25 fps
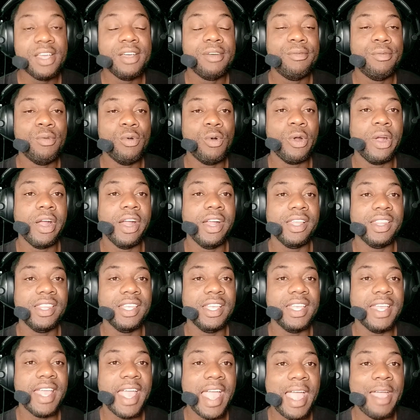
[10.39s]
for
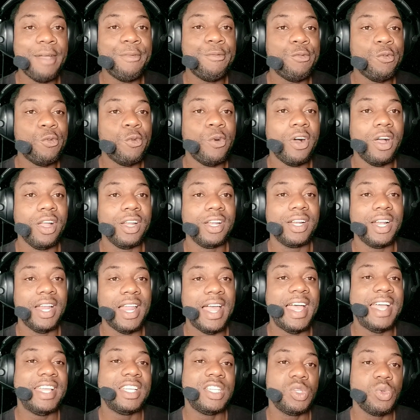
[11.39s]
the F1
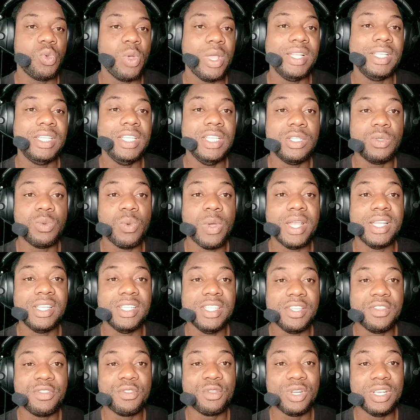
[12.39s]
Clash
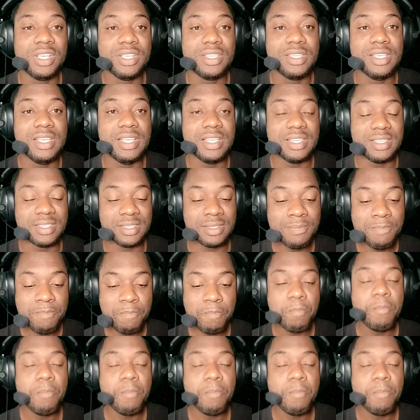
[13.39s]
2023 season